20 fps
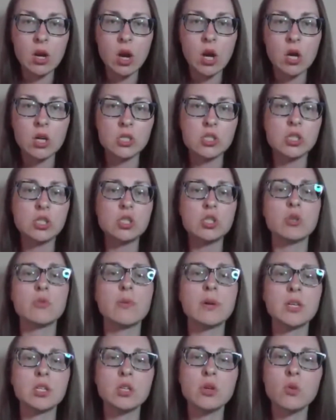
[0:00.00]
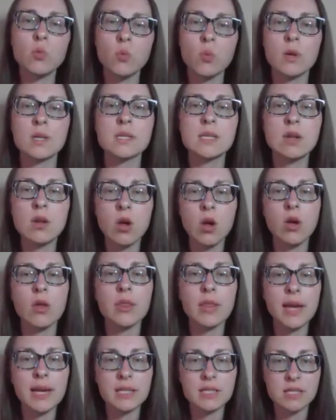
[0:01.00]
our situation wasn't all
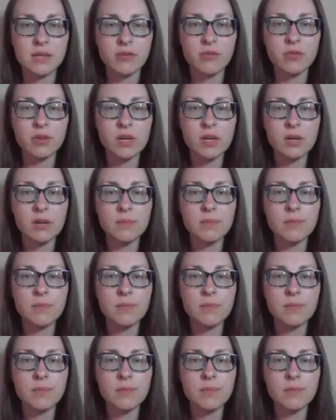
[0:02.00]
that different,